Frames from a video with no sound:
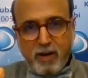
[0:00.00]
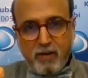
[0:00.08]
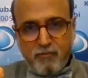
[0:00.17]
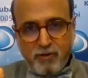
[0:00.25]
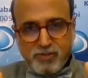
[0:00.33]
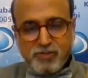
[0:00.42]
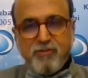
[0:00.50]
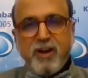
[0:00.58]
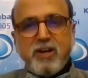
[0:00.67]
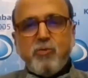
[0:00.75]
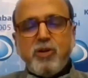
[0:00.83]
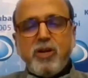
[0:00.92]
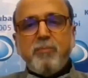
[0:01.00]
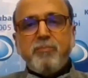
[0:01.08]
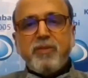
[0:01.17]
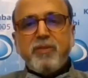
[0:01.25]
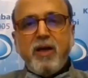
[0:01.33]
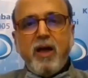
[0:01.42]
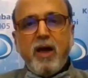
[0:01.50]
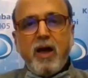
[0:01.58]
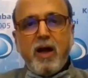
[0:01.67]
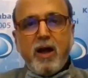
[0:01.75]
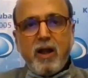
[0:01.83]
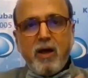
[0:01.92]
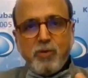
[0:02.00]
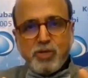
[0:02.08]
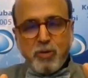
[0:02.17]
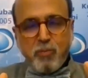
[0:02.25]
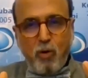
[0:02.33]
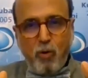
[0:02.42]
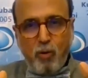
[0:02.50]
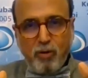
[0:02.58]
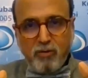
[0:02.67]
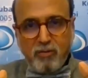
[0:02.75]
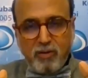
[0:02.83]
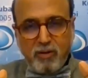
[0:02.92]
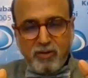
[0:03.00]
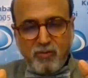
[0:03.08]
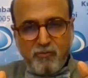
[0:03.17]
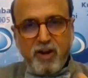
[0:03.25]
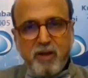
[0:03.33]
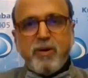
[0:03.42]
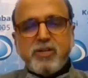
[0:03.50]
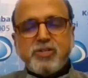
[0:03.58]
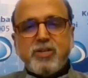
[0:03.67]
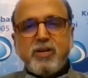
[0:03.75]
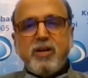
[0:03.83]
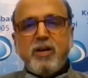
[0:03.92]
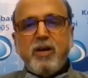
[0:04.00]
for his creativity, and I wish him all the very best.